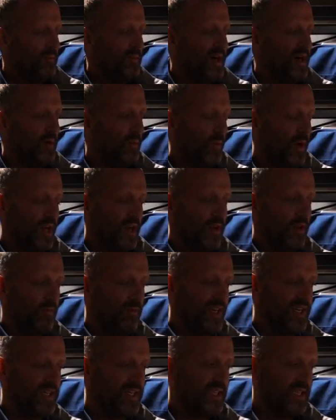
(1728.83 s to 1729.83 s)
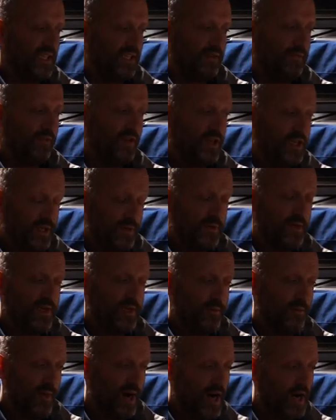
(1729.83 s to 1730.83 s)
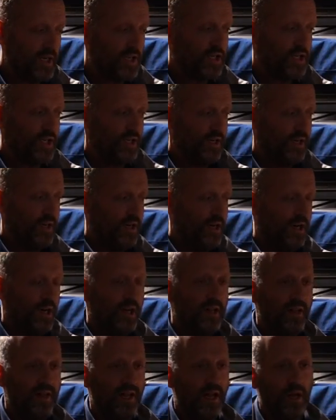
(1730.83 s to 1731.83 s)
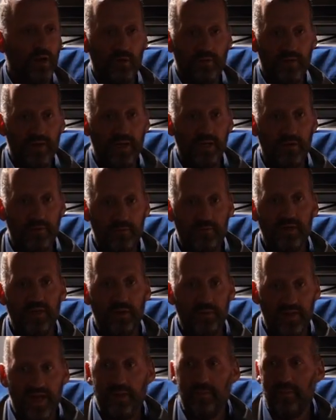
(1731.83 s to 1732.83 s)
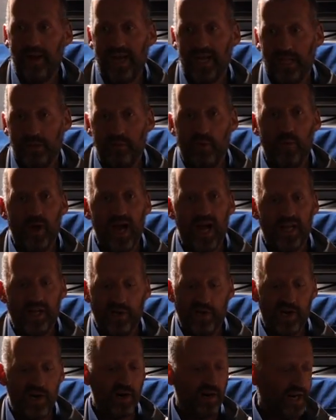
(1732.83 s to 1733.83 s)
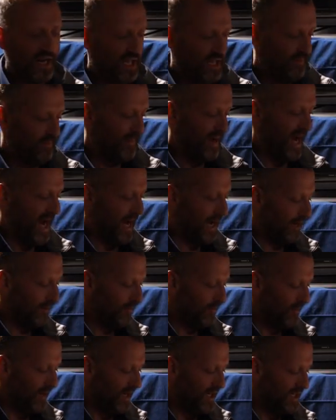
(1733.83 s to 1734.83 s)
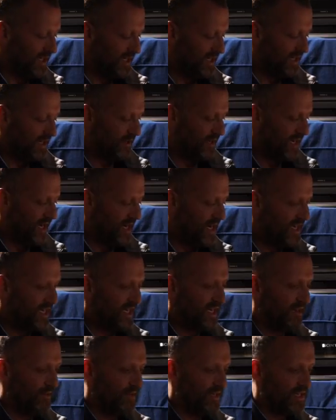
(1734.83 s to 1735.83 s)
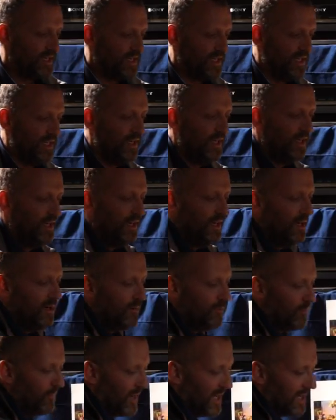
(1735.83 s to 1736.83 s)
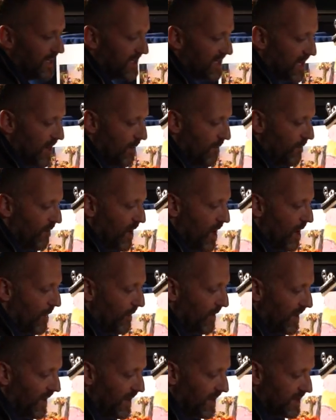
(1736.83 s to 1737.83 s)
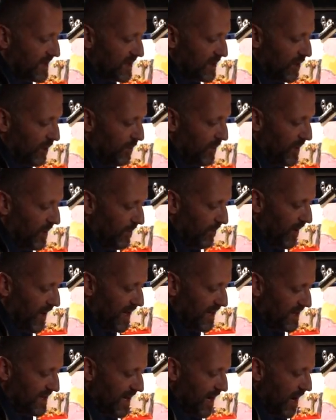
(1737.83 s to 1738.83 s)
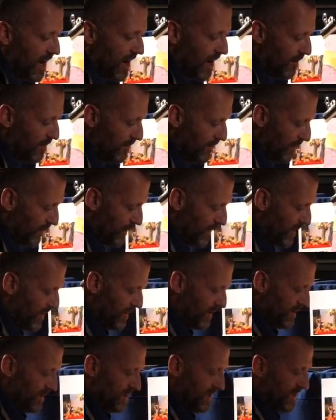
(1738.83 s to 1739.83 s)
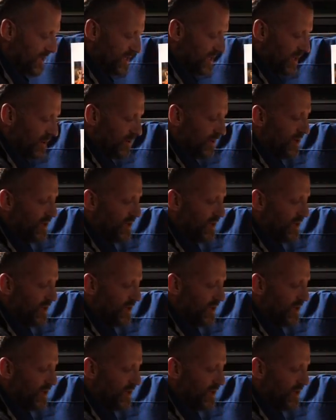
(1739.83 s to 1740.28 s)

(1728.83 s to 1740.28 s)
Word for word: But one of the risks is if you do too much, they'll, you then paint them away and you can't get them back, right? So the idea is to bring it so far and then stop at the right time so